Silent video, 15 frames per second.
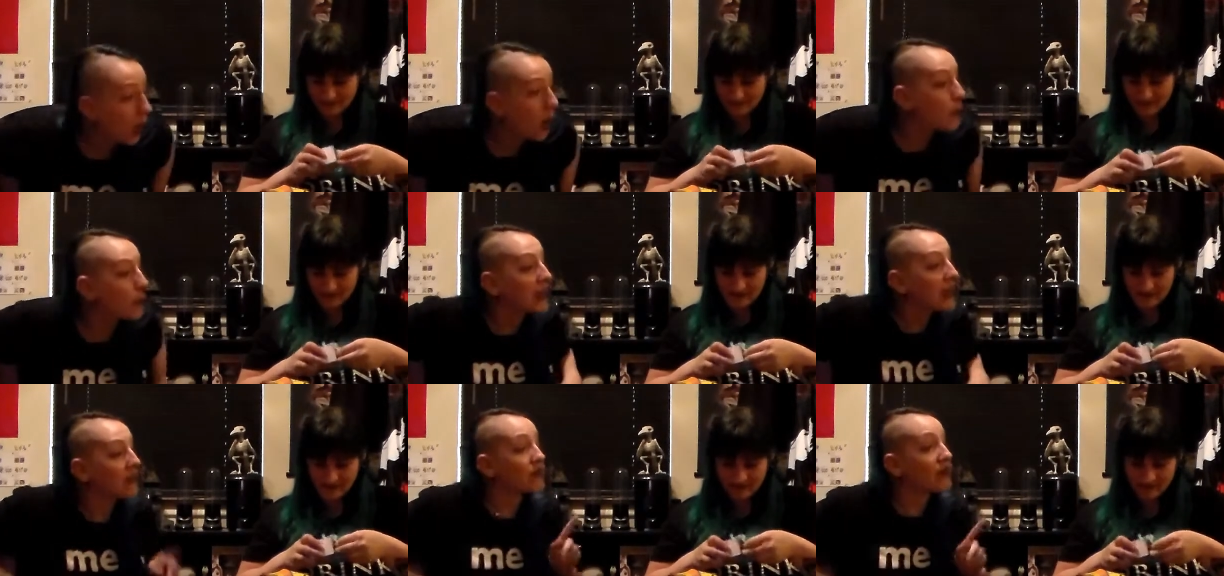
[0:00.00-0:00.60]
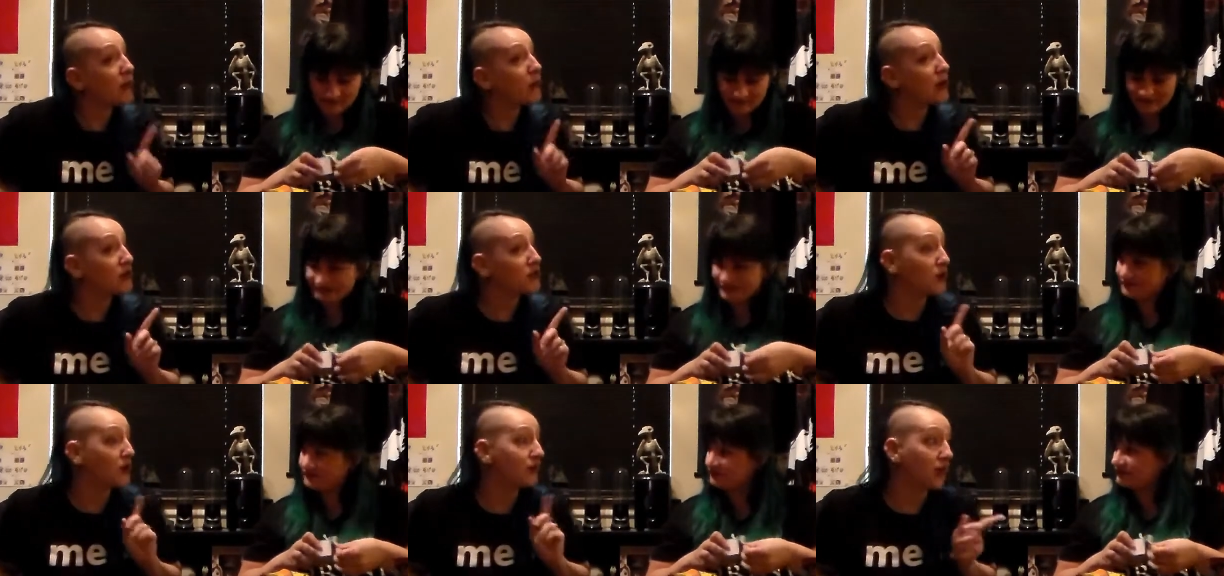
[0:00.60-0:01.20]
Speaker 1: Oh, we can't forget
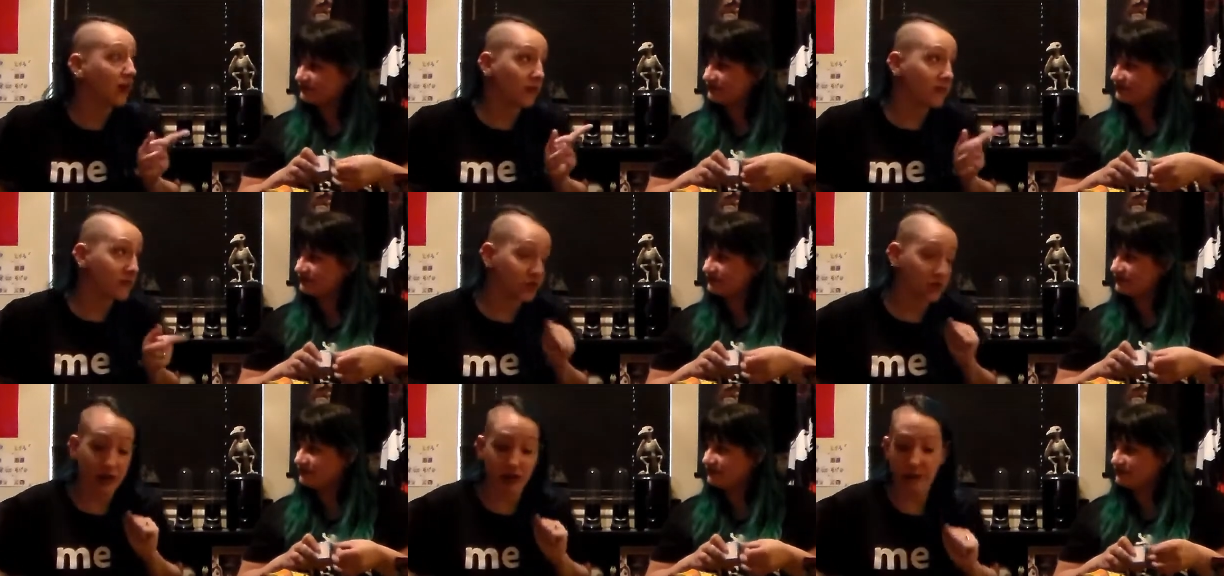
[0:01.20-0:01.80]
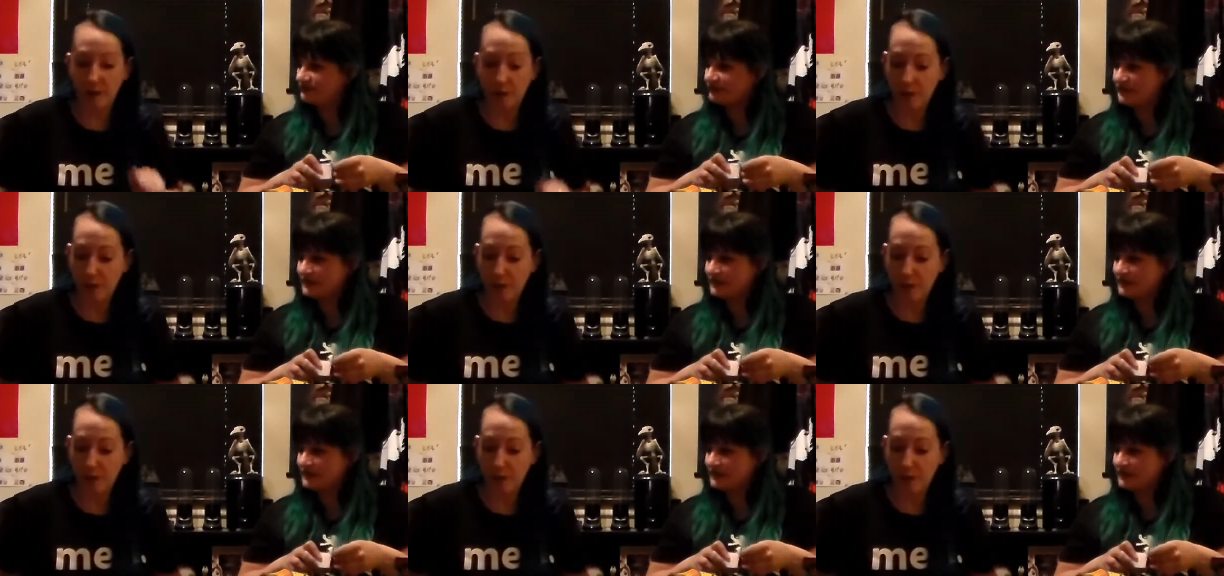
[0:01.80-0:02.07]
we also have the gum to try.